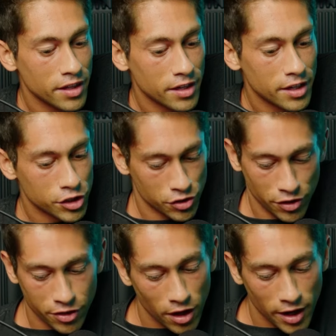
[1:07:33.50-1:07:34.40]
initial
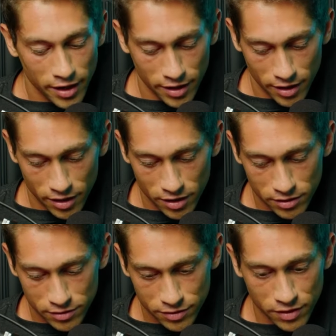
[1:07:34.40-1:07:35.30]
thought
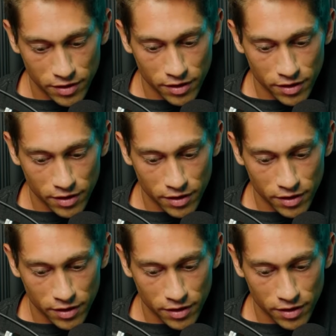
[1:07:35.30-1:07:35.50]
of